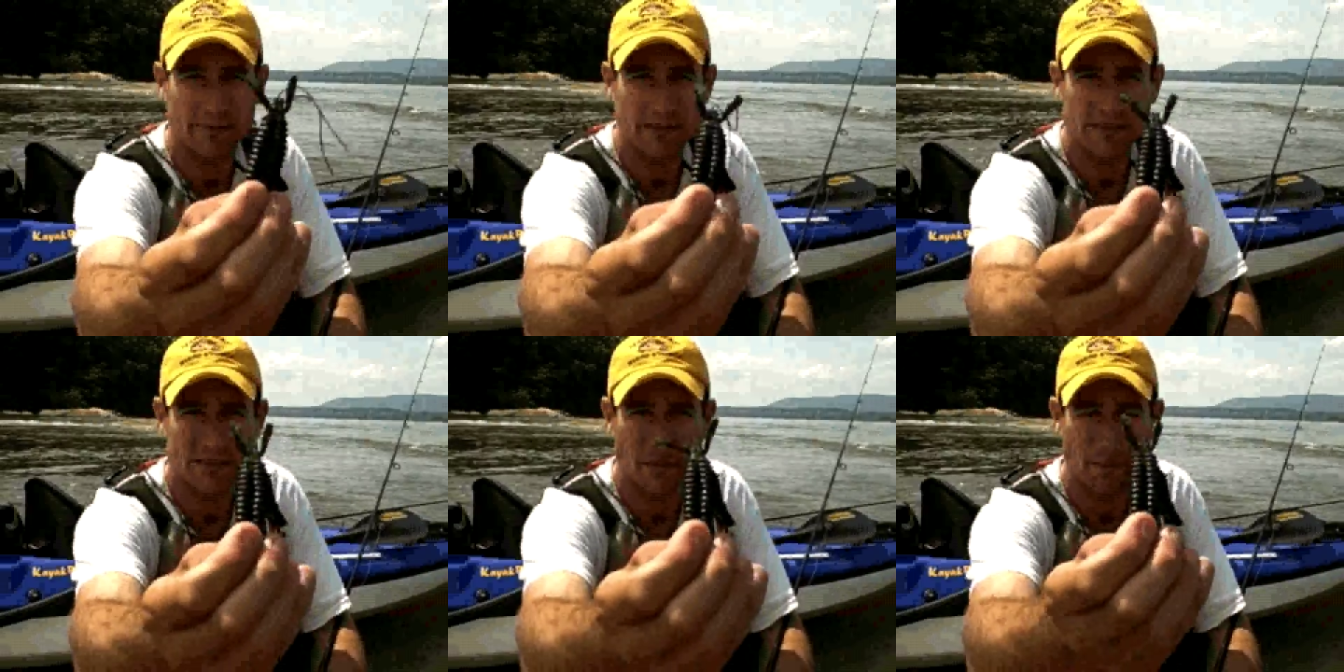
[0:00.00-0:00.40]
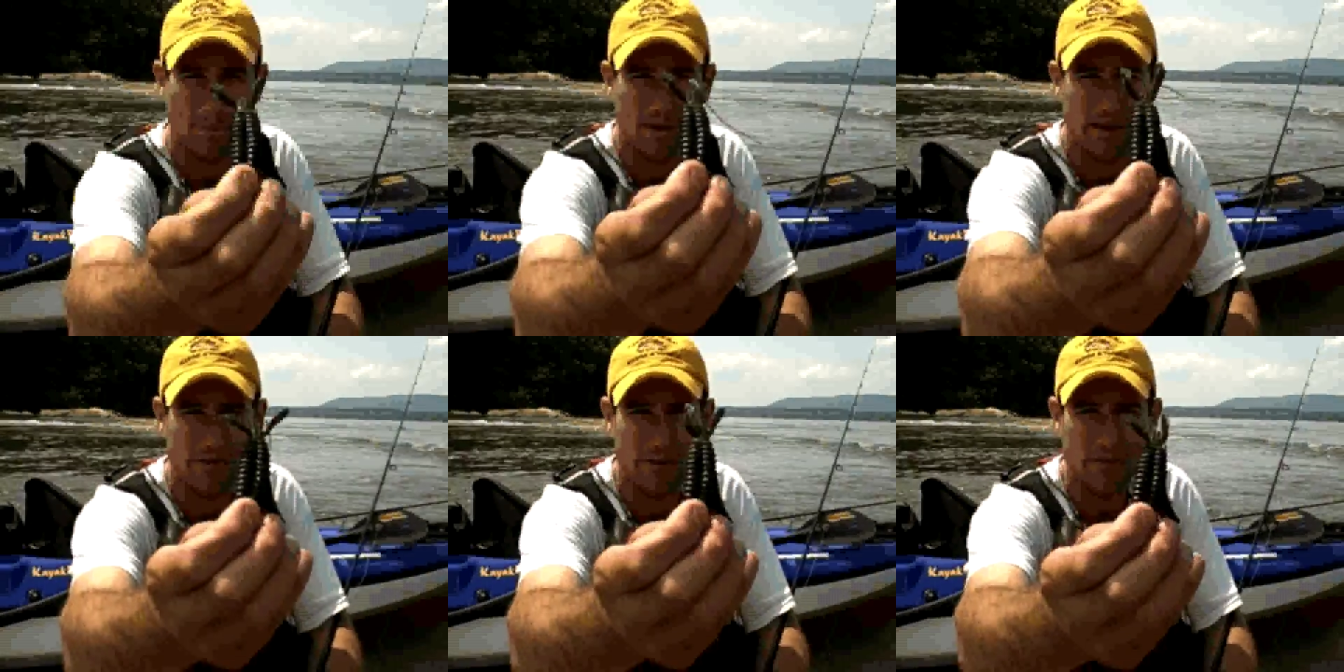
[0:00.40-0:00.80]
It's a
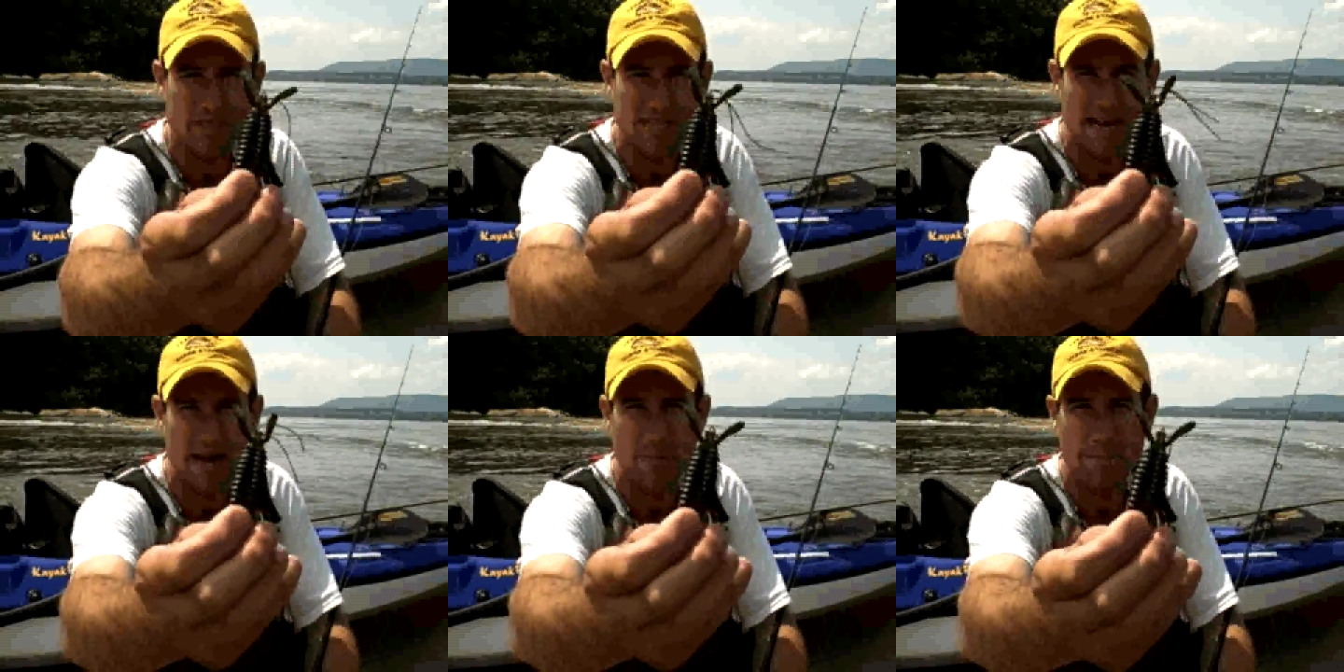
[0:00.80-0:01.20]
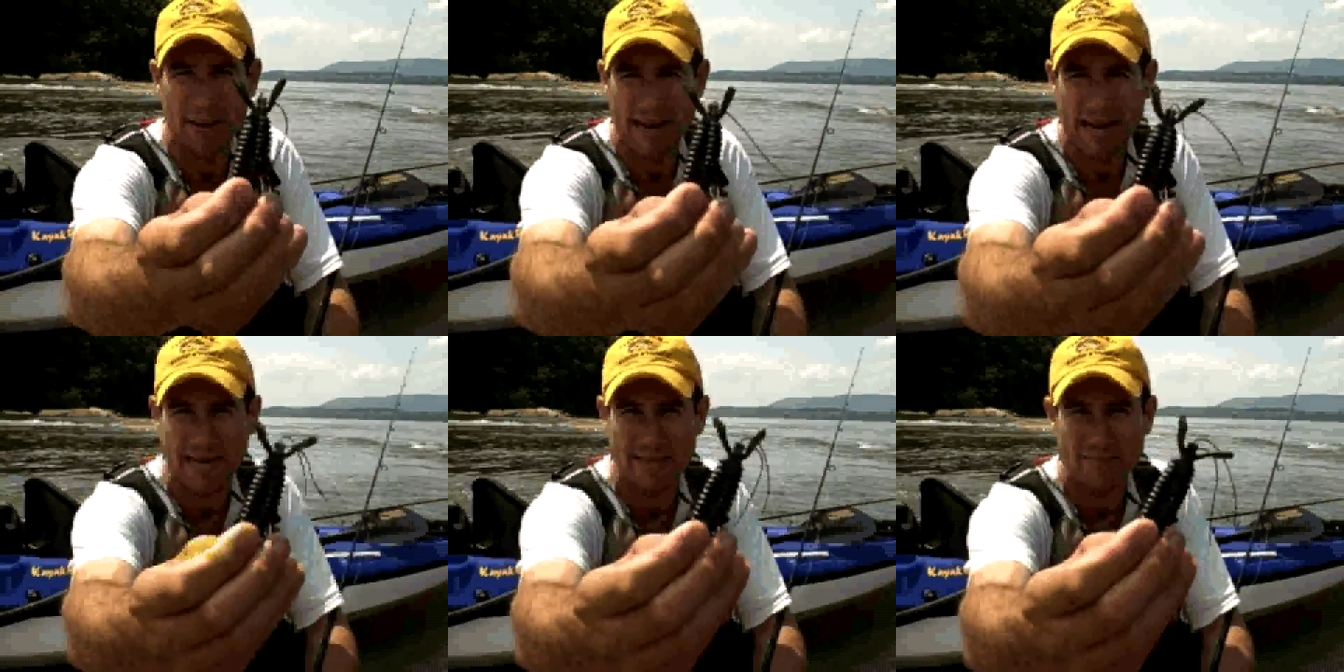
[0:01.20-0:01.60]
beaver style
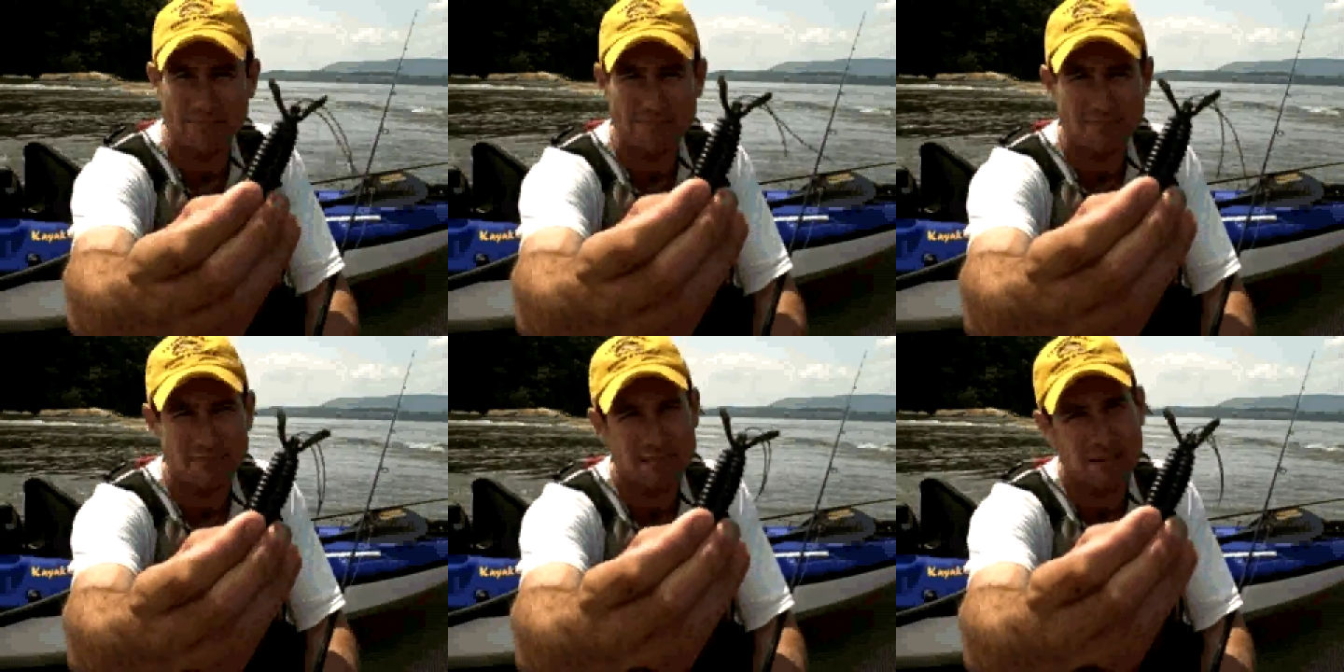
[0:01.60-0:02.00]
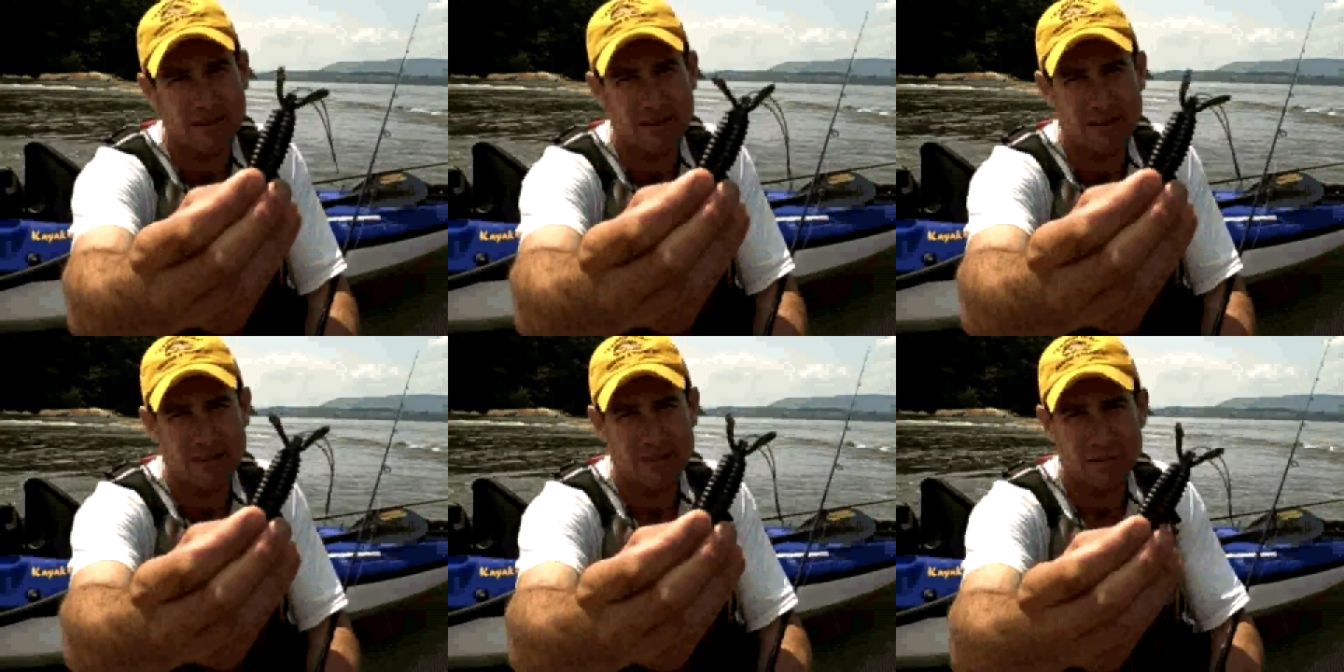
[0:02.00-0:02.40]
bait,
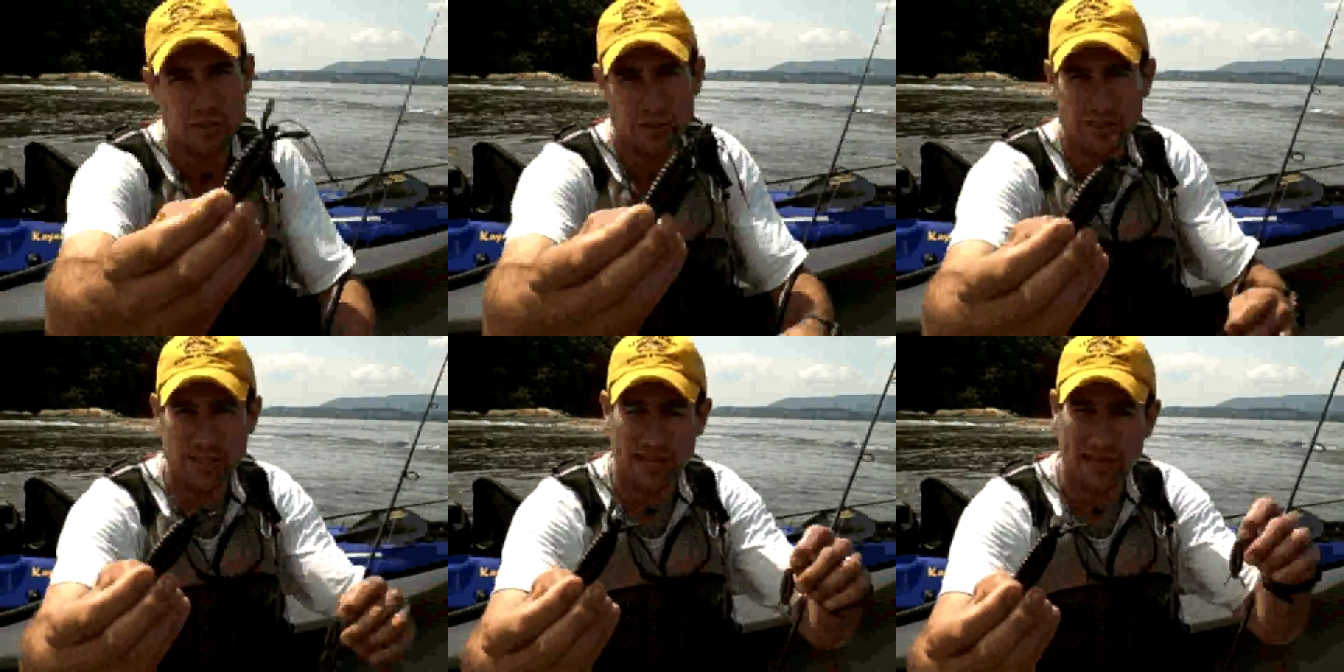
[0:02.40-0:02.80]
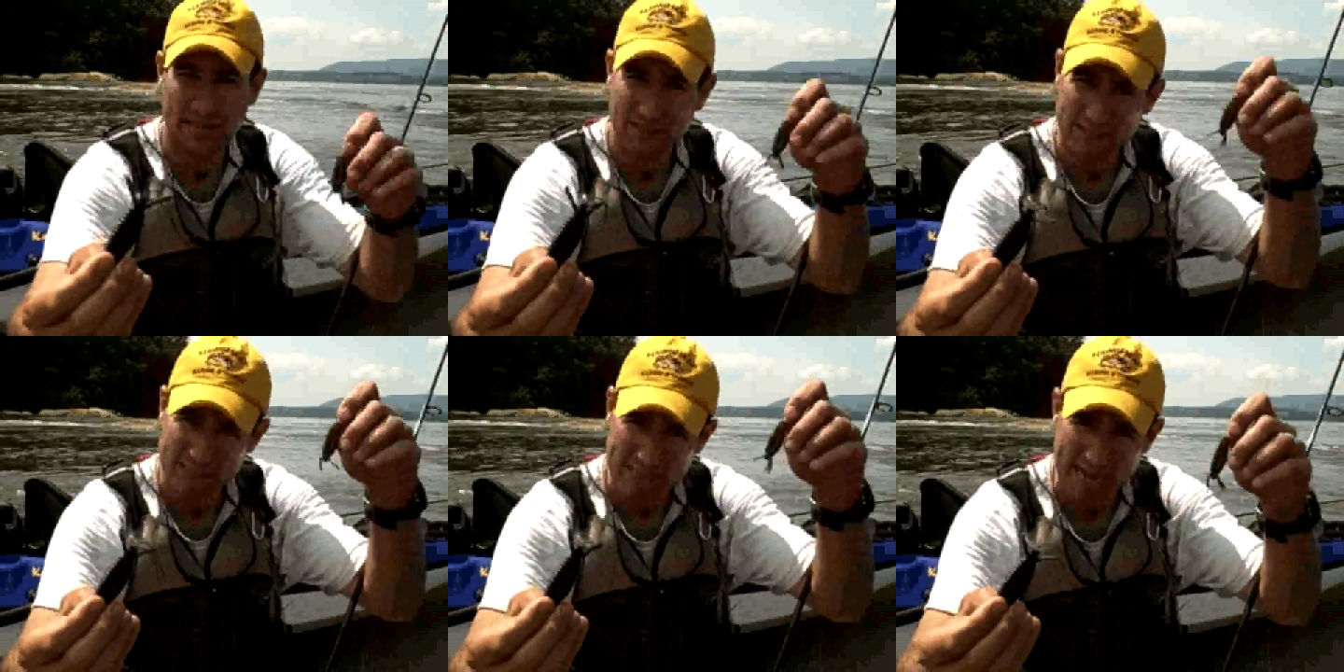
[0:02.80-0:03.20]
just like
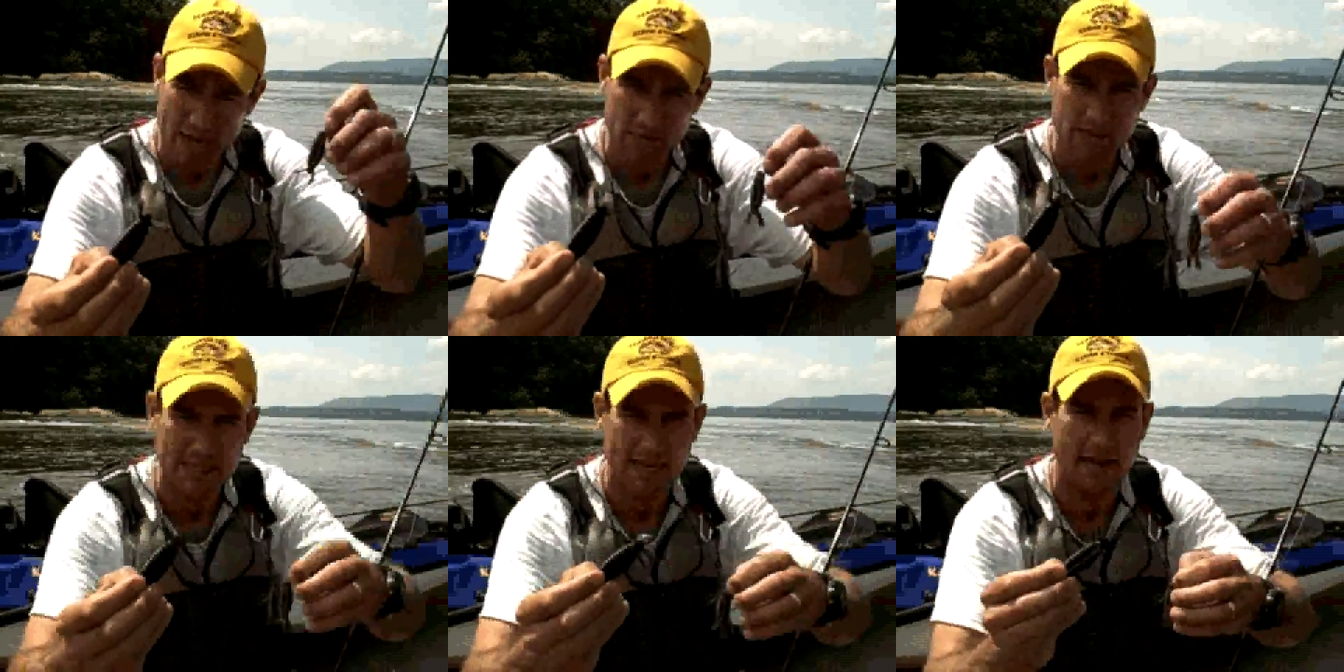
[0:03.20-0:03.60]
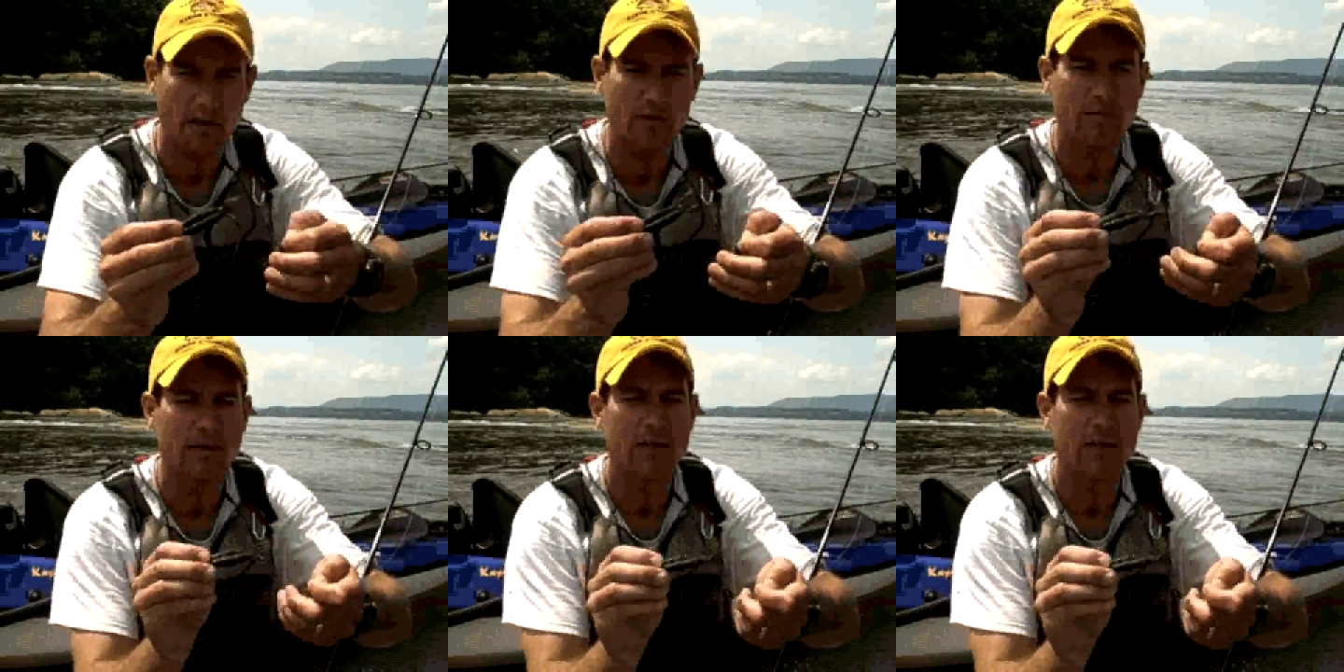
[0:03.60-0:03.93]
the sowtail,